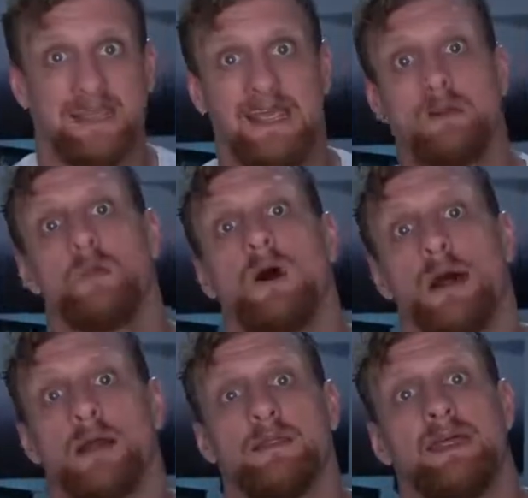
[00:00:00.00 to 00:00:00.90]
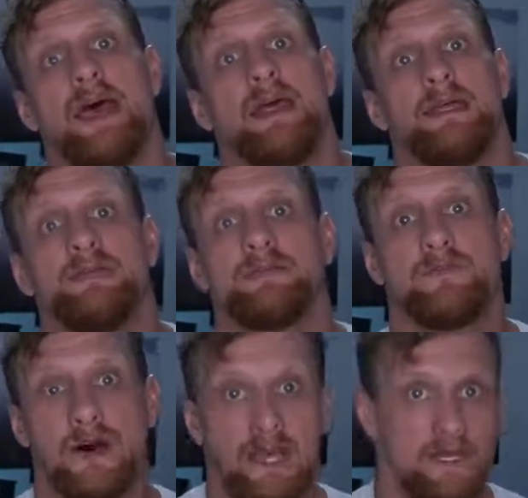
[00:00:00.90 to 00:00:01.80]
And while that is
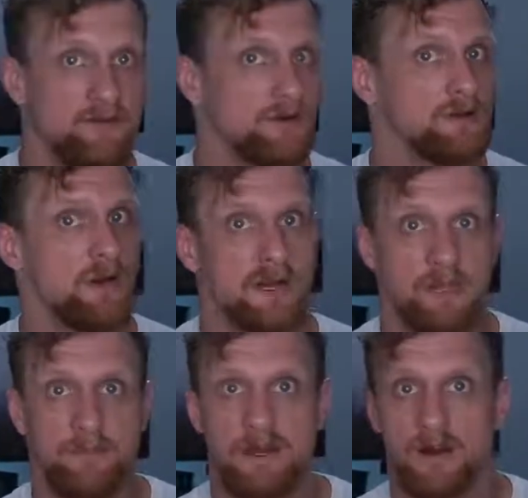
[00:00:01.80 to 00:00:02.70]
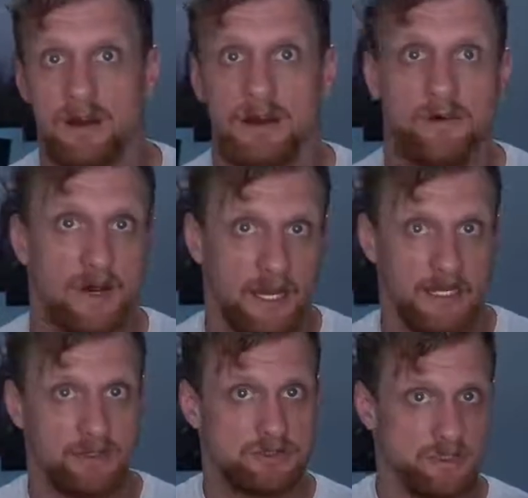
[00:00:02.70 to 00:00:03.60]
fine if we're talking about ROI,
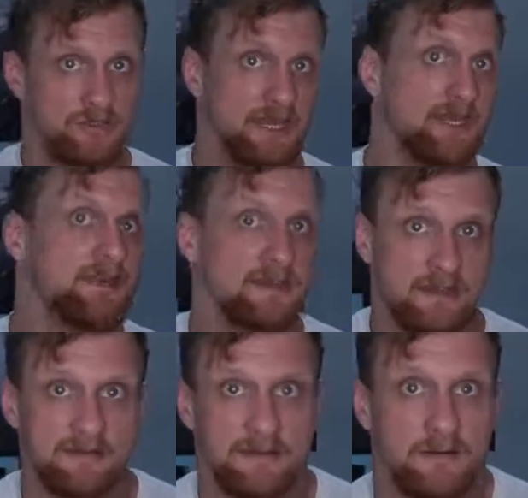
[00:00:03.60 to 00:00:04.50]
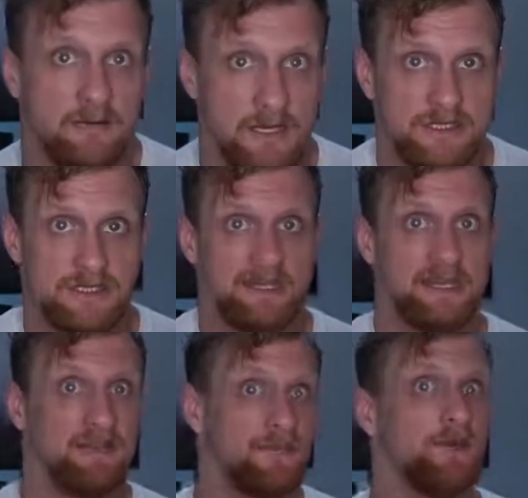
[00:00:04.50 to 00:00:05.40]
you should take into consideration
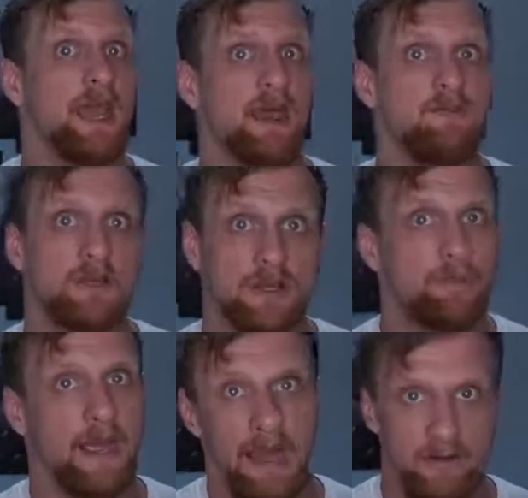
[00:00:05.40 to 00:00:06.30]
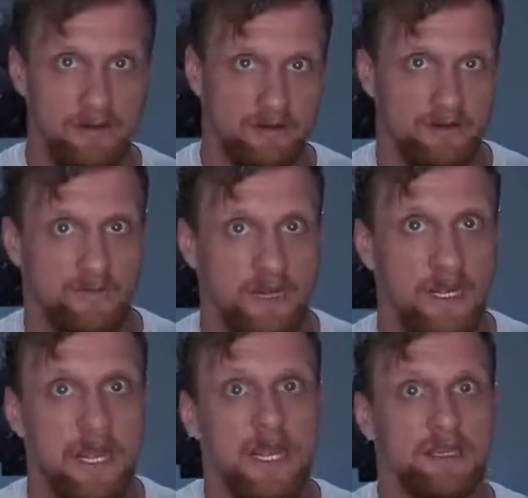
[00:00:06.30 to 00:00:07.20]
that if you have good power delivery,
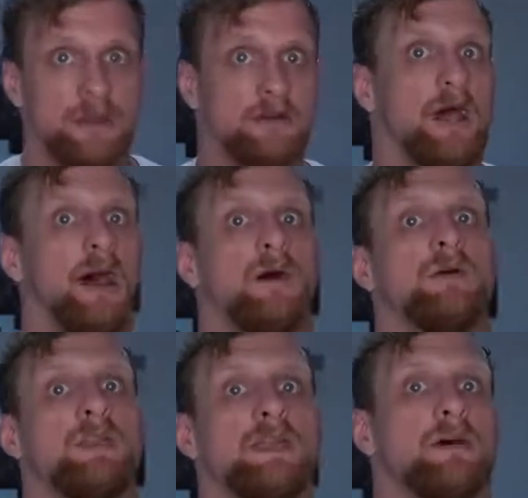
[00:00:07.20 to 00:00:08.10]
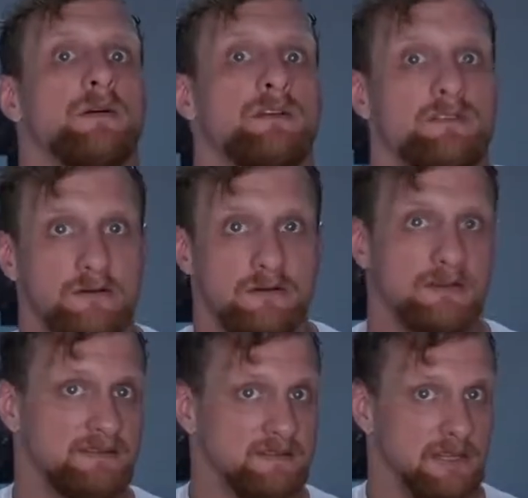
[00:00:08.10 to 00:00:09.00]
you're not only going to
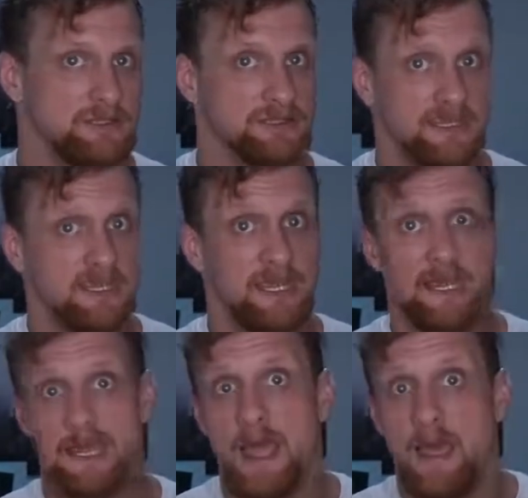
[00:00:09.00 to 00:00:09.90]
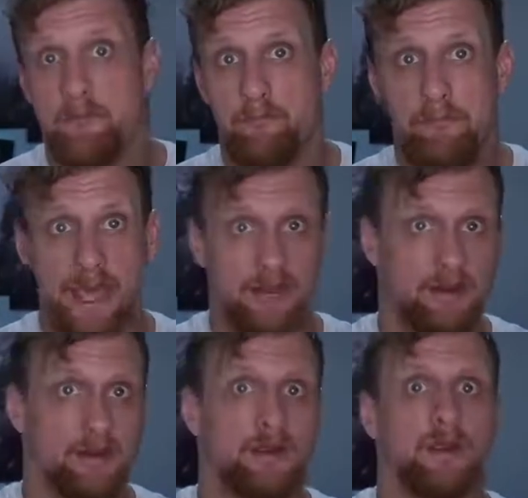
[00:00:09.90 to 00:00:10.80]
essentially get
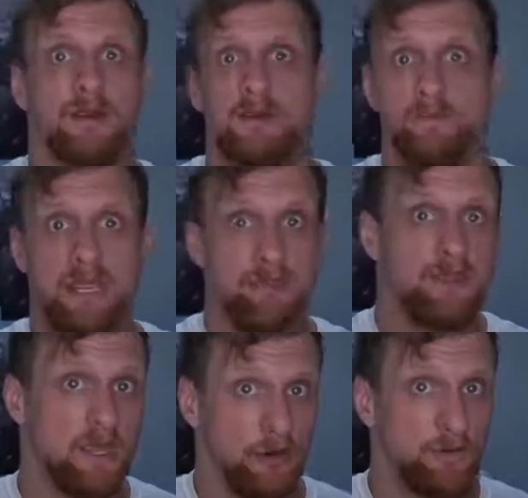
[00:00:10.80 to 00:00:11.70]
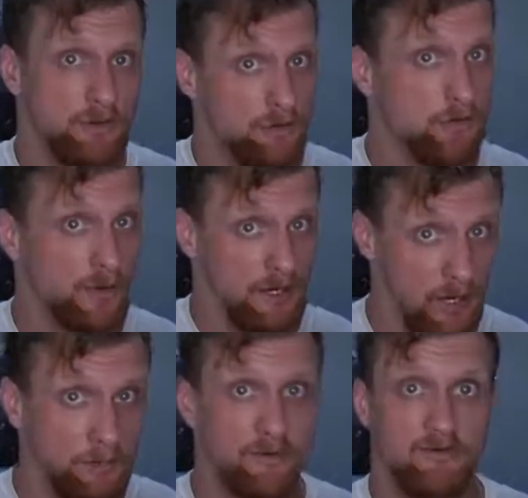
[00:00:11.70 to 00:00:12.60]
better PBO
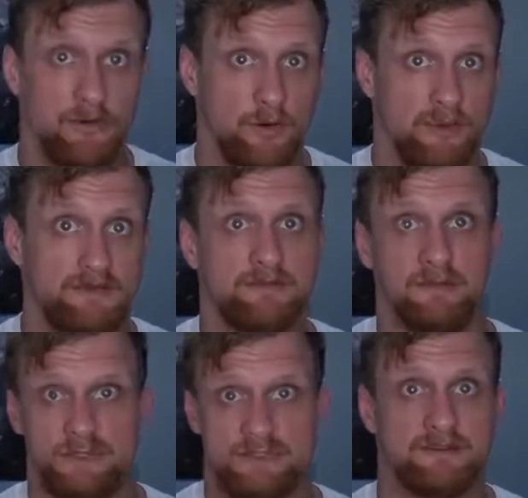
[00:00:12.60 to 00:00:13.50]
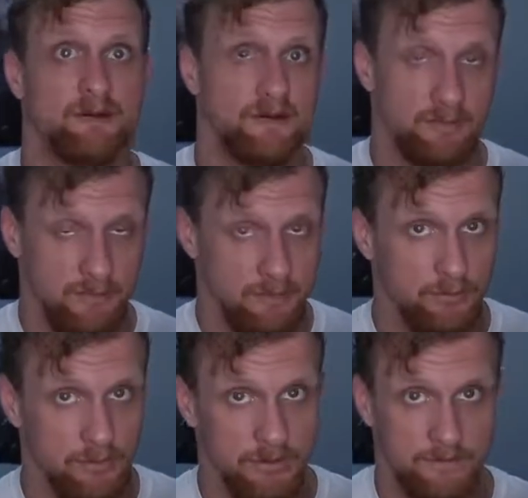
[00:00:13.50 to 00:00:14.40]
2.0 performance, which is going to be
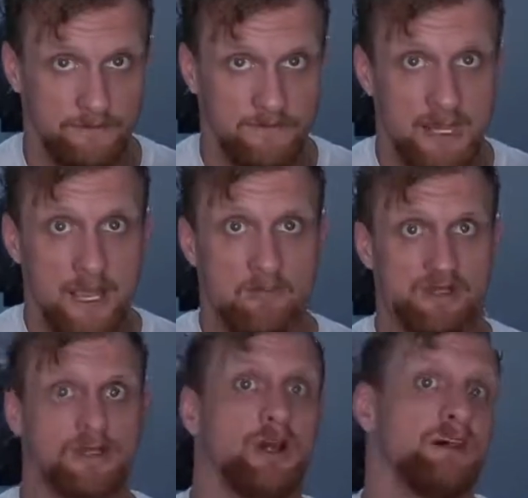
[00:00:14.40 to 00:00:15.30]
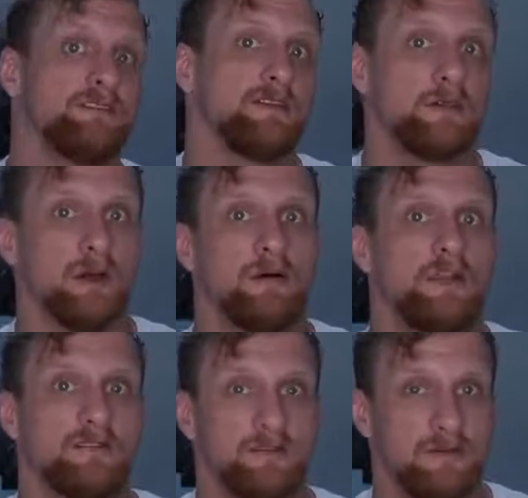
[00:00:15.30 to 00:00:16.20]
important, but you're also
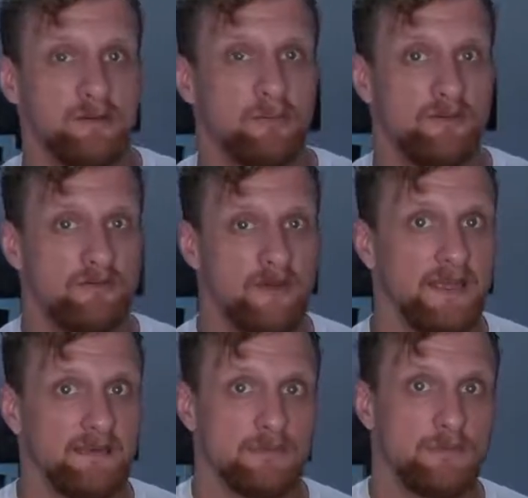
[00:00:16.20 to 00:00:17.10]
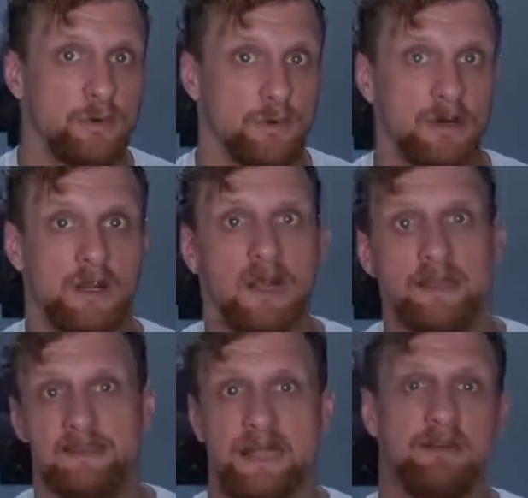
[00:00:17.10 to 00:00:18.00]
going to prevent more
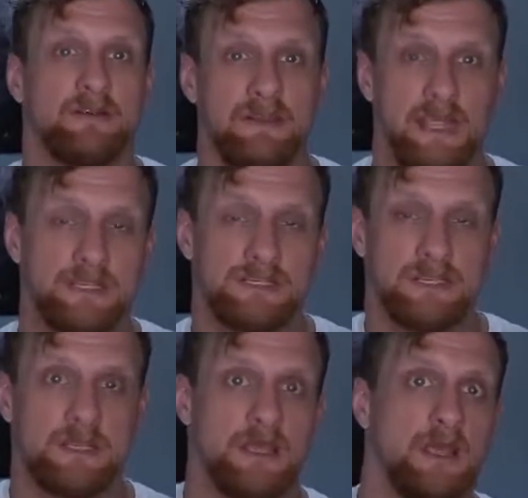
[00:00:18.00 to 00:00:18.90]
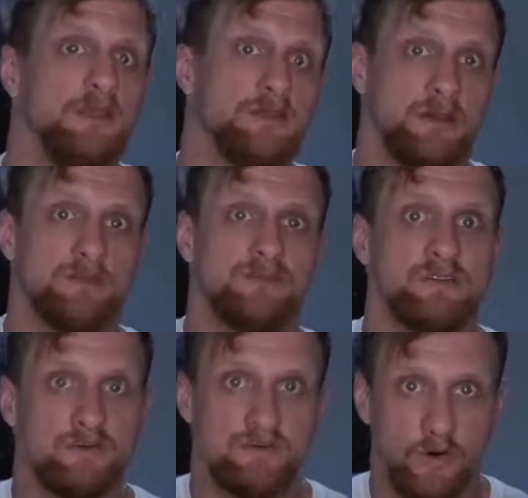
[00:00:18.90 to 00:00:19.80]
degradation due
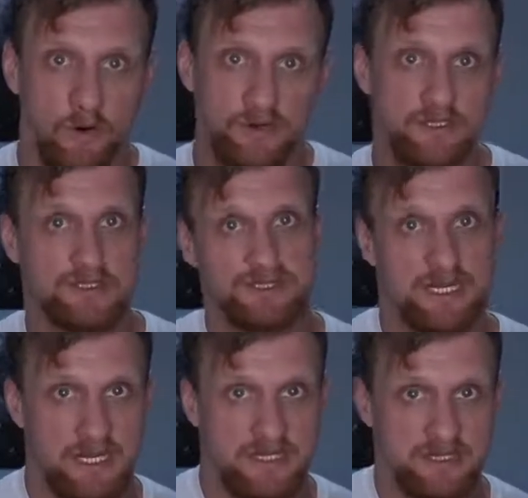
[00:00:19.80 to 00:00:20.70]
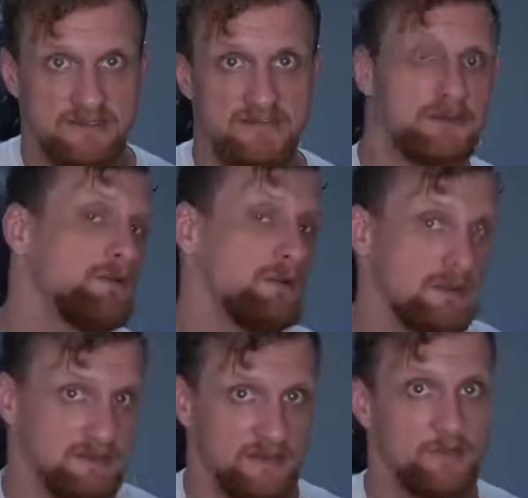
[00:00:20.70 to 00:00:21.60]
to voltage changes to the
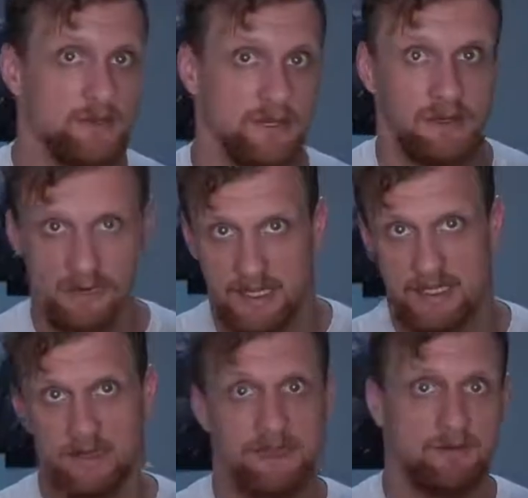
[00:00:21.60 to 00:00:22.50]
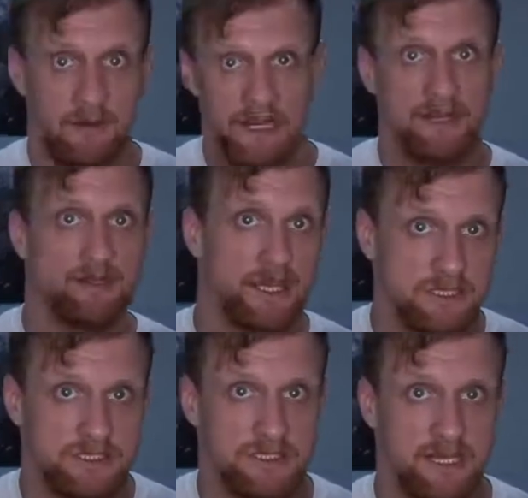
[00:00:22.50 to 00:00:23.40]
CPU and the
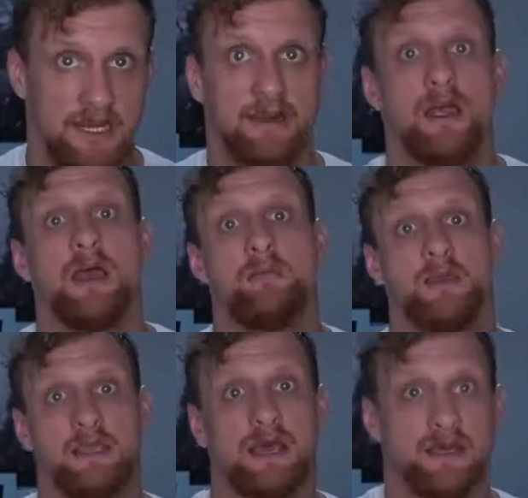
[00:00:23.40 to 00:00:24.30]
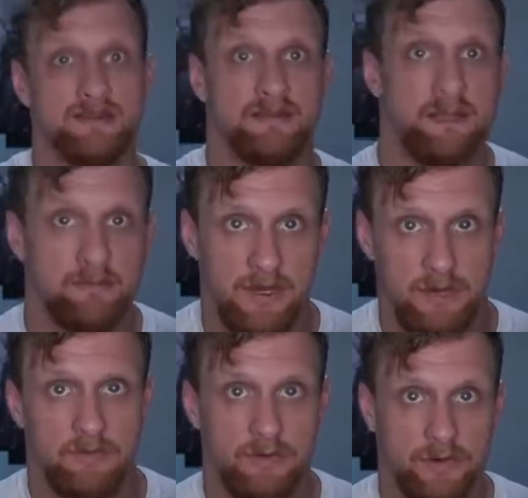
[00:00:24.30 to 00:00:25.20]
regulation there, because the
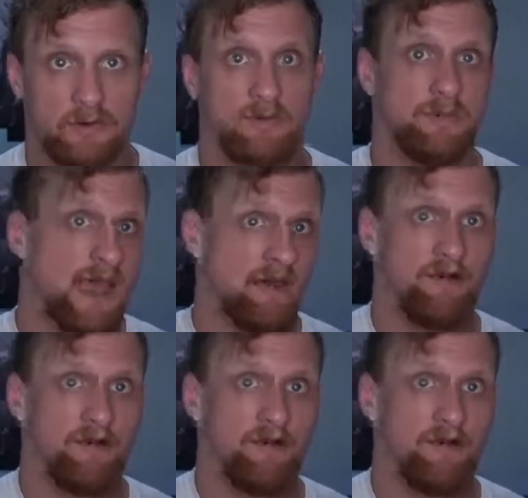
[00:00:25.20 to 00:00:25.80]
motherboard will have